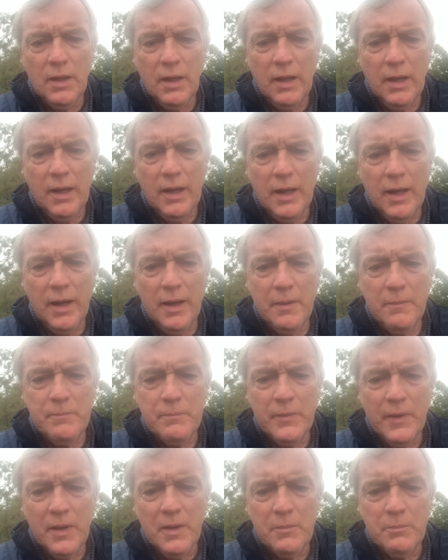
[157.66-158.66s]
Um,
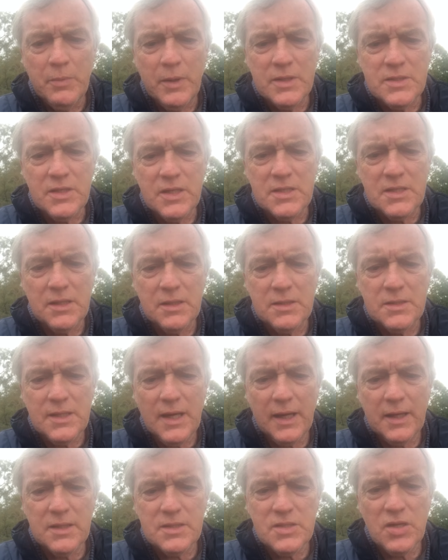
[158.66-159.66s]
but it's, it's going to
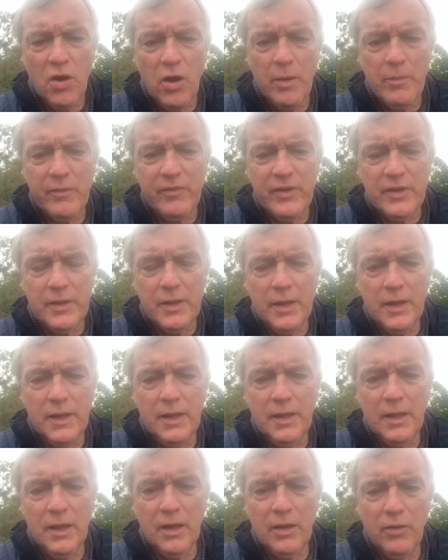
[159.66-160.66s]
take a time. I think
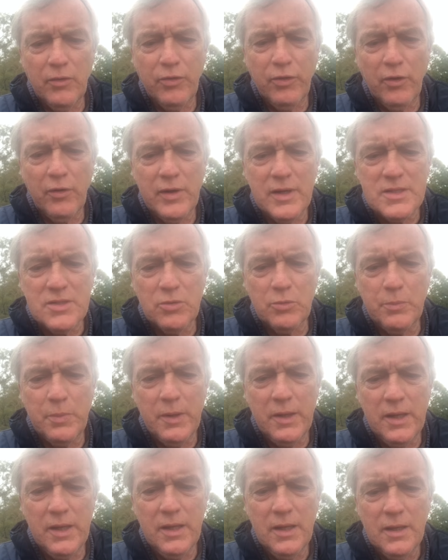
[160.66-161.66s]
the uh, authorities will
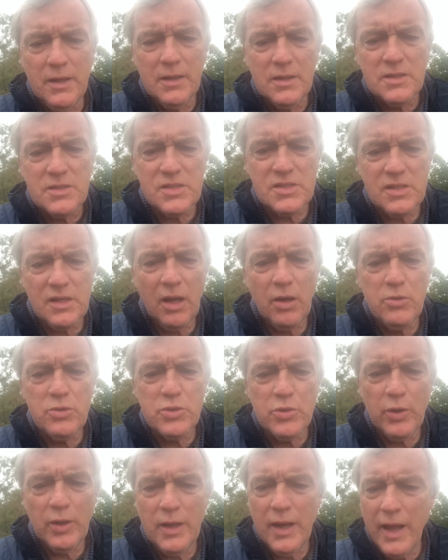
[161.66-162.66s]
be slow
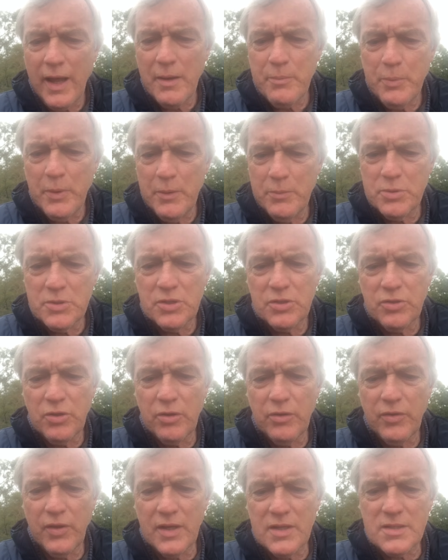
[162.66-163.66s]
to allow people to do
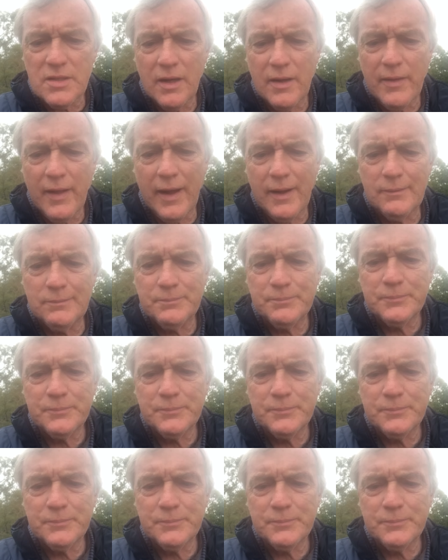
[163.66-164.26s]
things like that.